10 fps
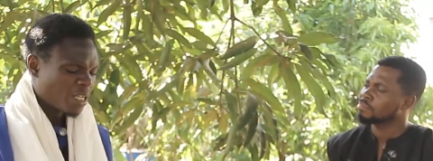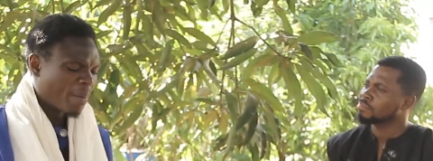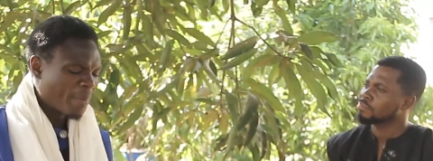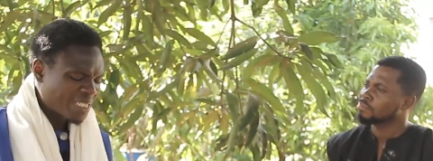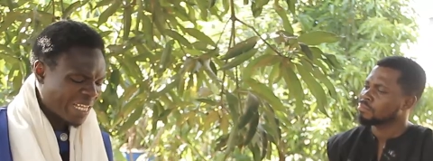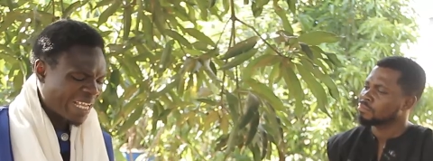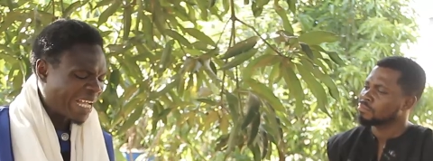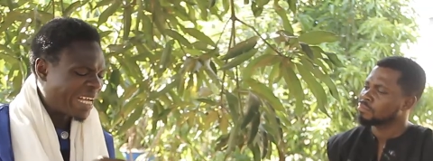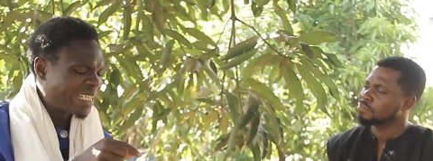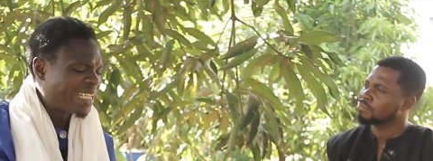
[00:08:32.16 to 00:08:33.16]
Speaker 1: na me bia se
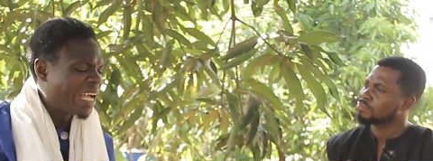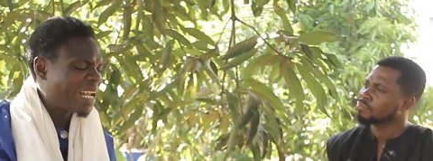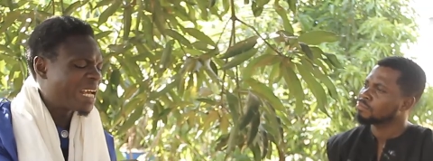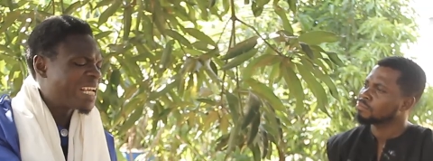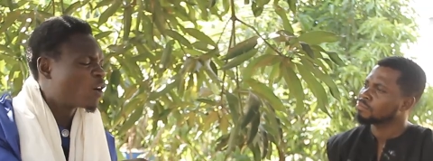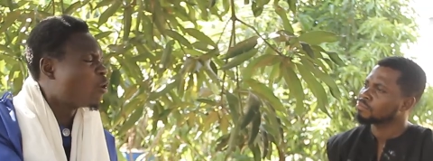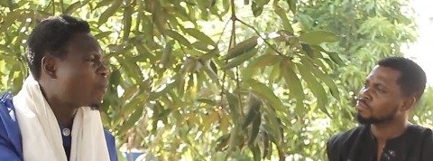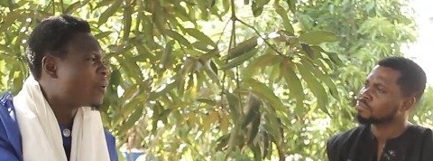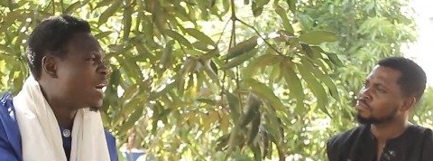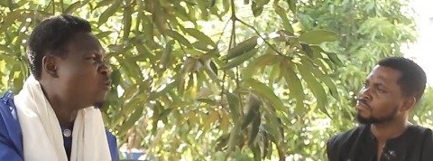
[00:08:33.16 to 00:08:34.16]
eye den na
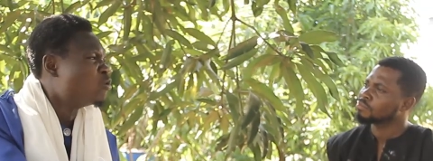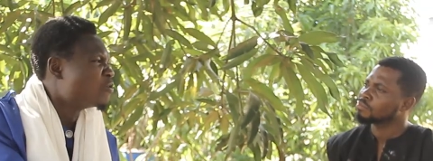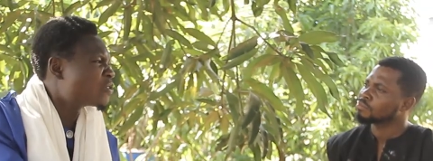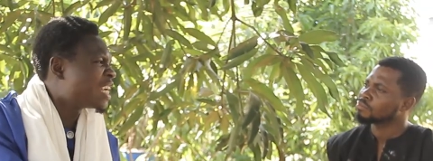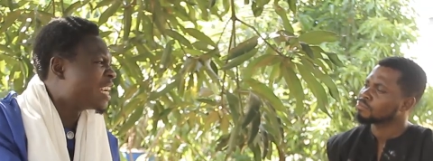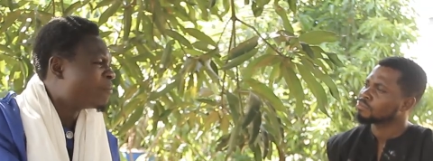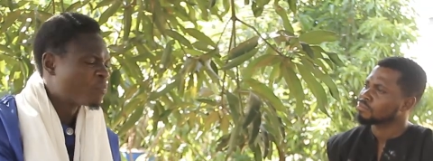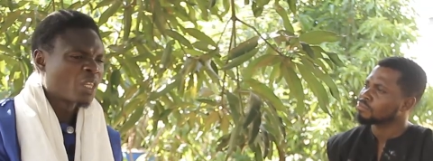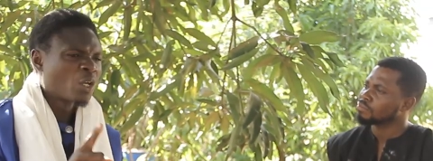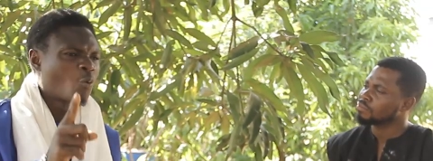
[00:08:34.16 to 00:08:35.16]
Jacob ehunu se
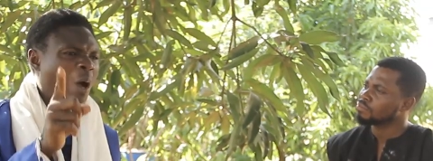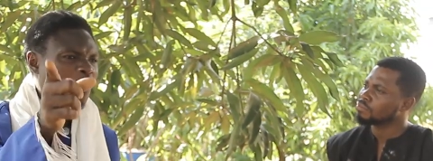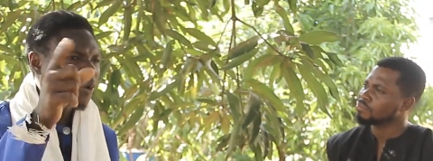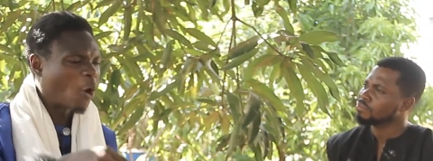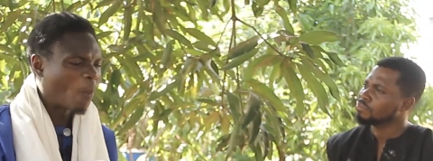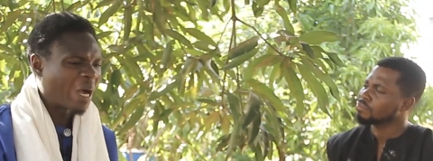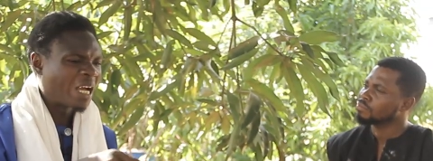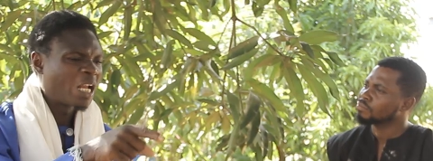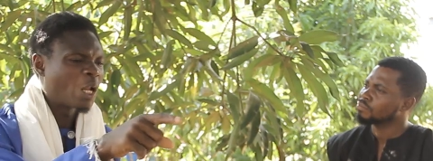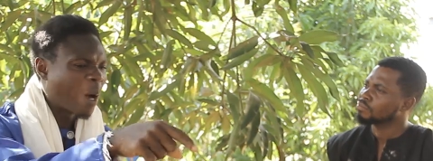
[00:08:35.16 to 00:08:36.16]

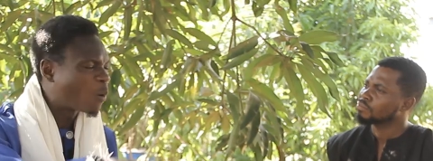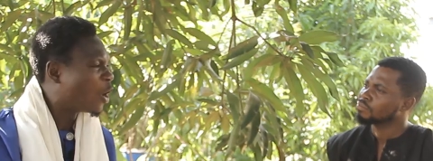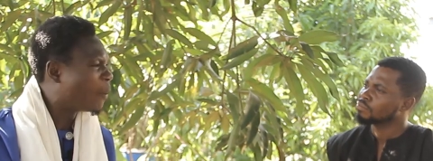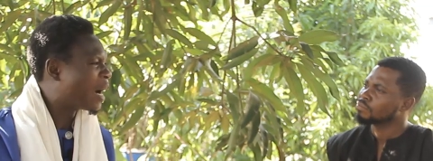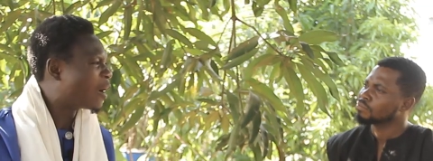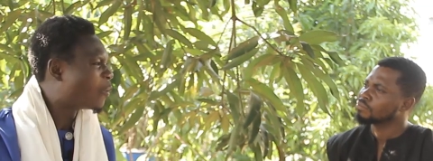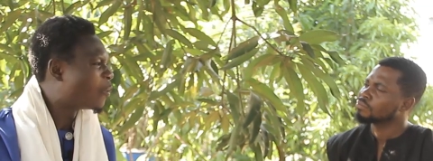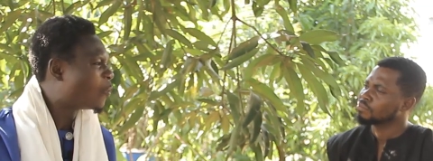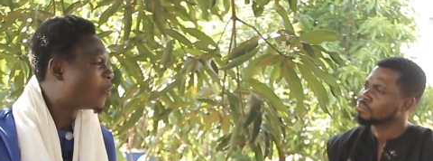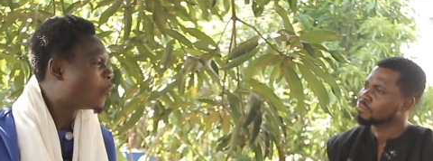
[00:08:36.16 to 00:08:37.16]
wakoba na wakoba no
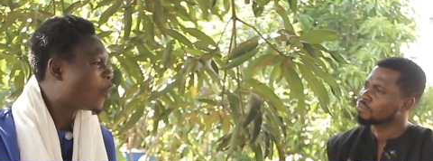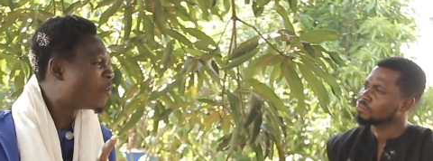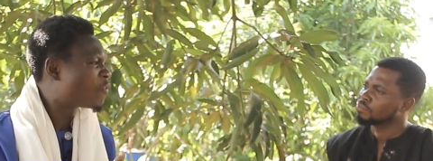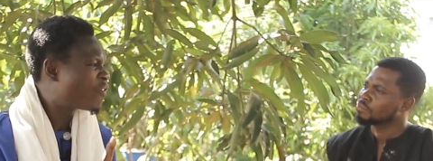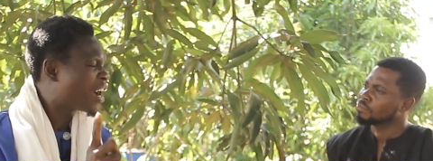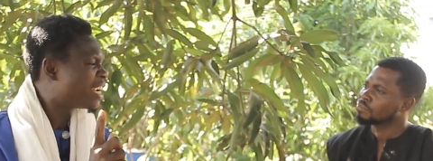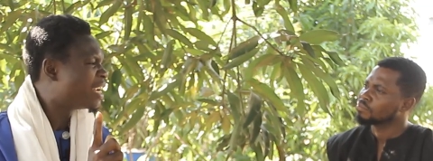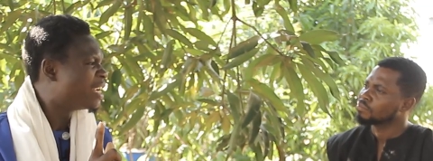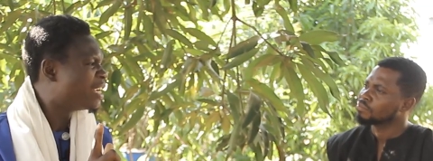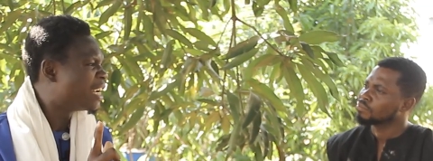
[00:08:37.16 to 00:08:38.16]
onfa
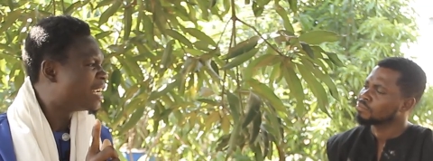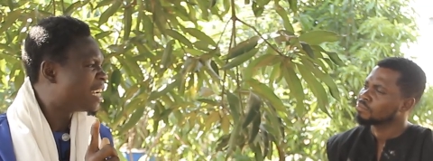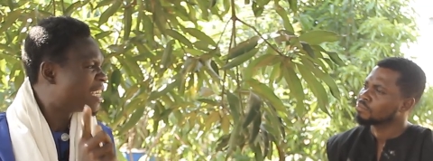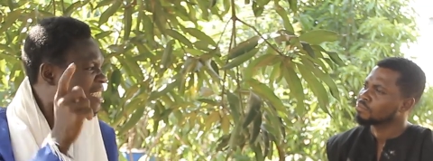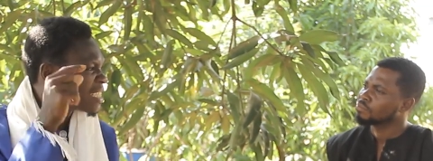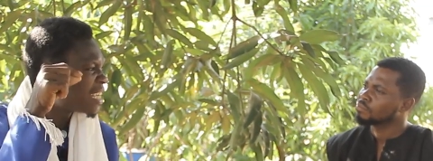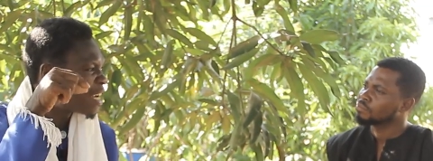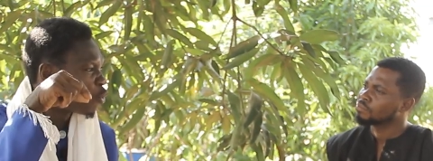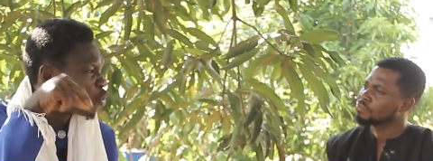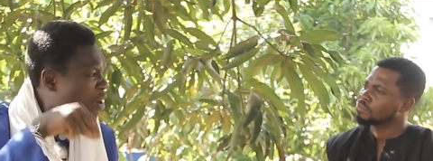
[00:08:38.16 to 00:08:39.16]

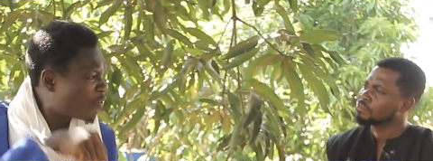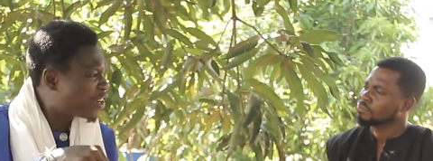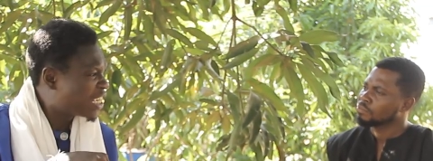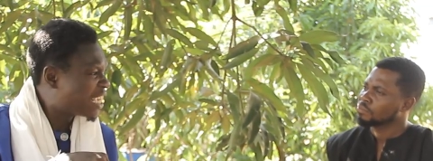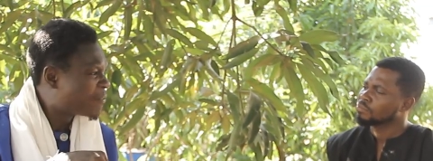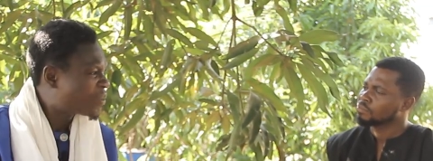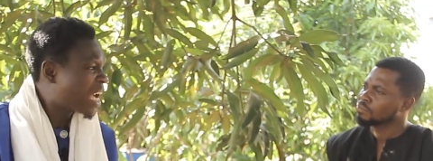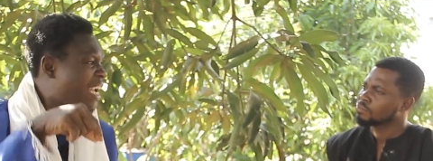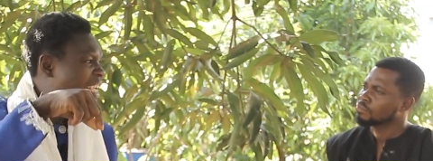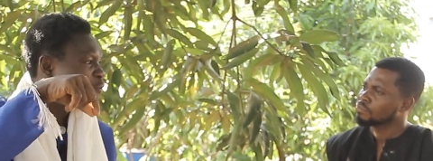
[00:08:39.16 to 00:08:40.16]
onoma for de
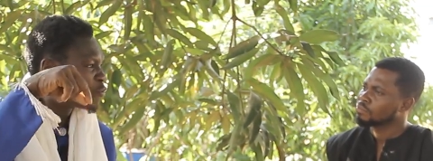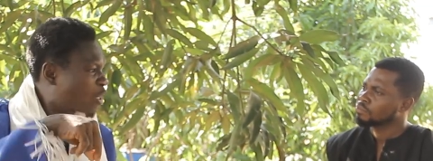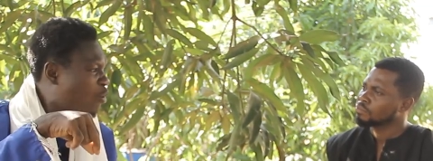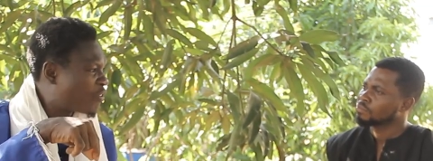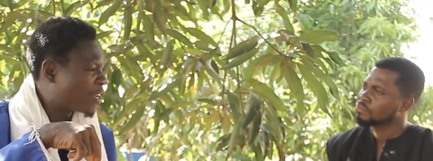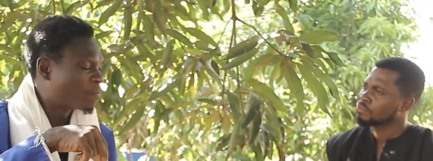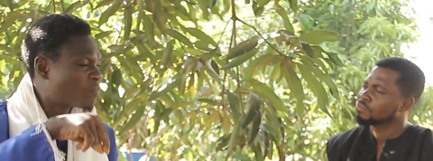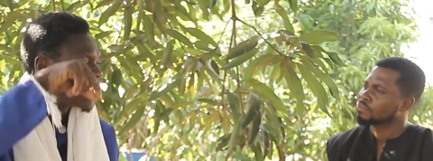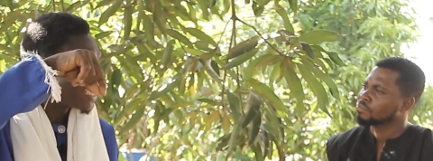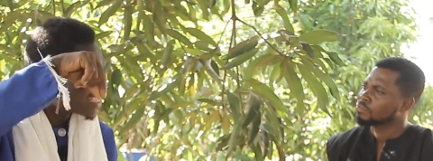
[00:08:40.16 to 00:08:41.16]
ah ye drink offering
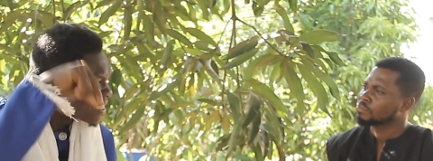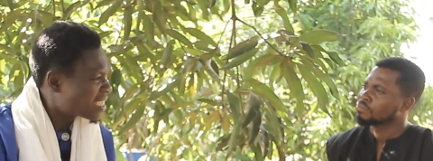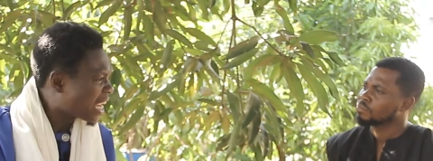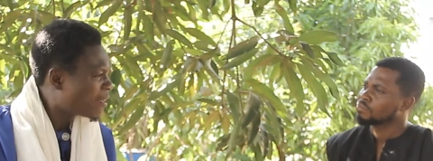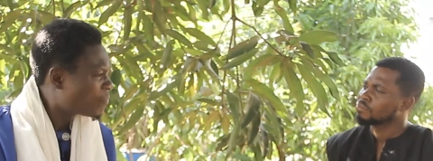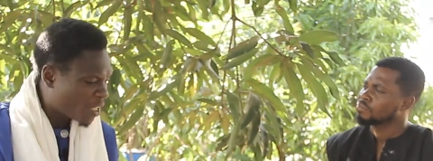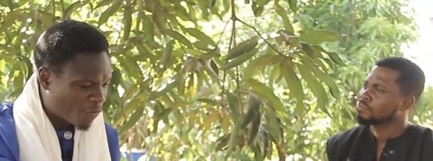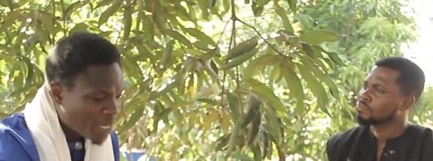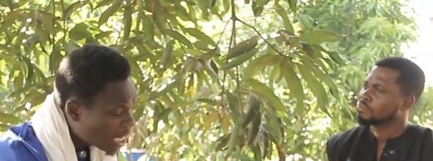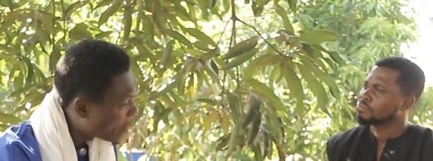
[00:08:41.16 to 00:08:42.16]
eye ensa
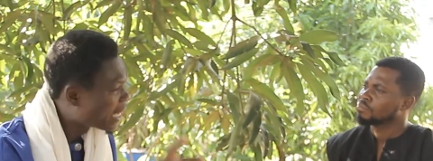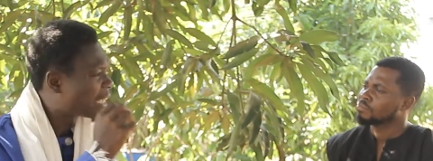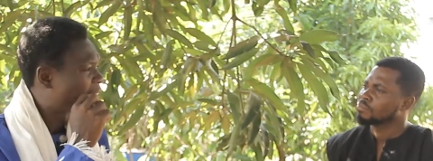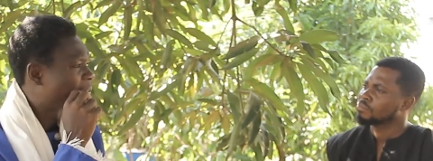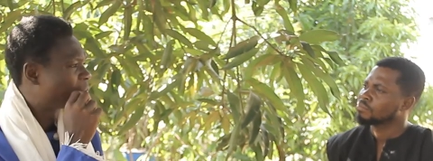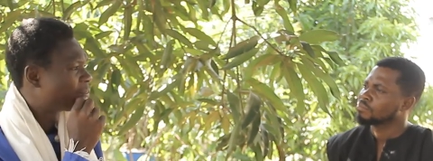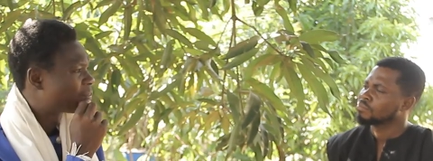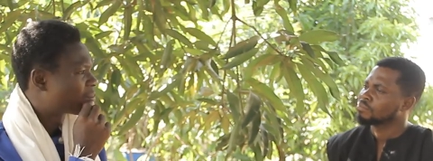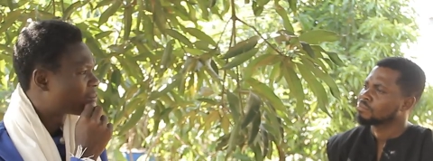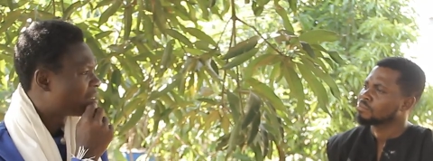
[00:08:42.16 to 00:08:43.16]
ifime ya pa ye
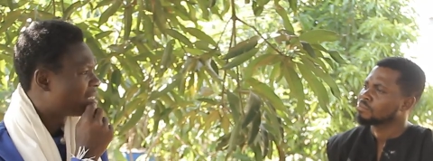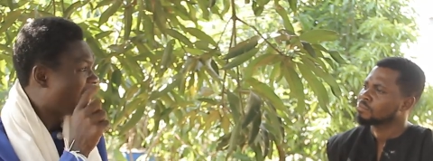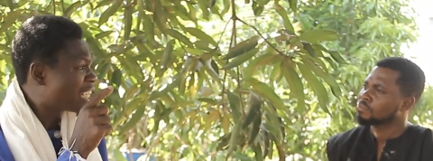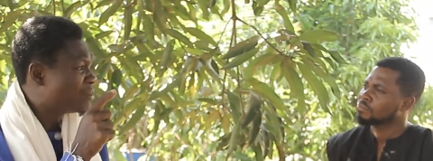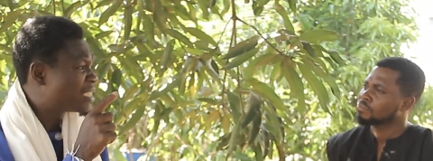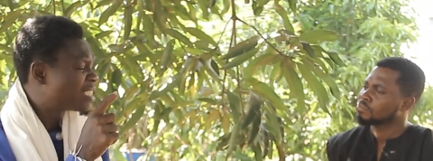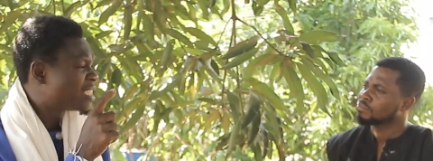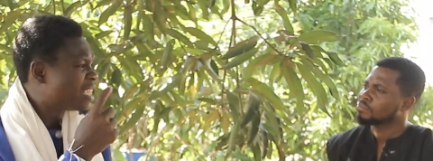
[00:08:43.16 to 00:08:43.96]
that means